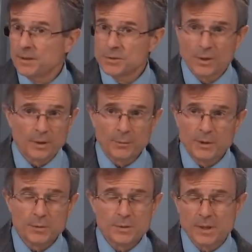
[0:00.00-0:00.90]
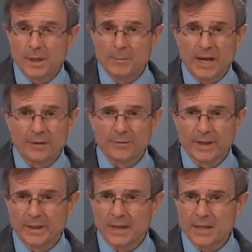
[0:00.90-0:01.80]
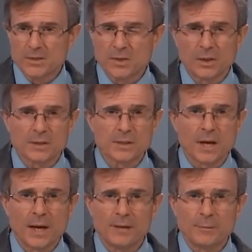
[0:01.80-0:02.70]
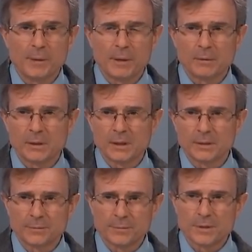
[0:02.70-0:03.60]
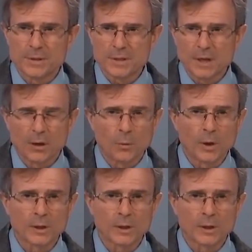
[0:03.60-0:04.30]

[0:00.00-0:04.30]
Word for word: so that we use uh, magnifying glasses all the time to be able to, to see our work a